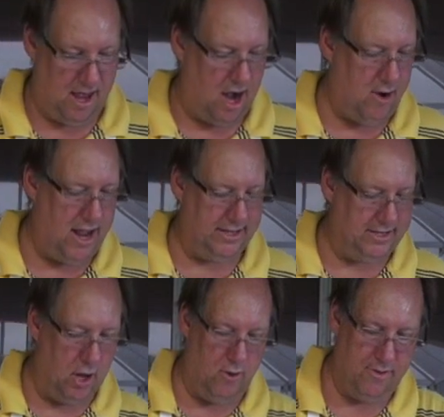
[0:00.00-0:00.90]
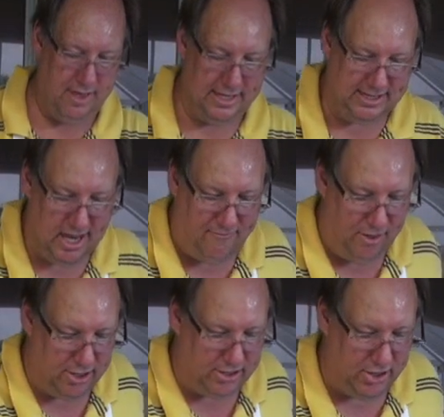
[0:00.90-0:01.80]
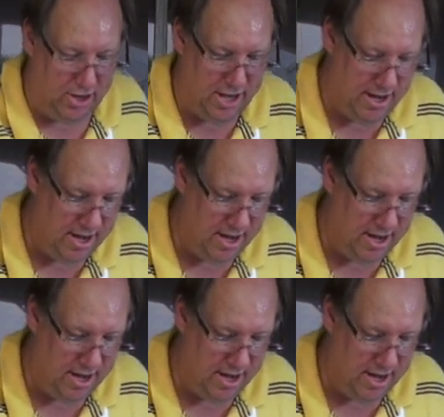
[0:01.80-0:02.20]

Alright, so this stuff looks good.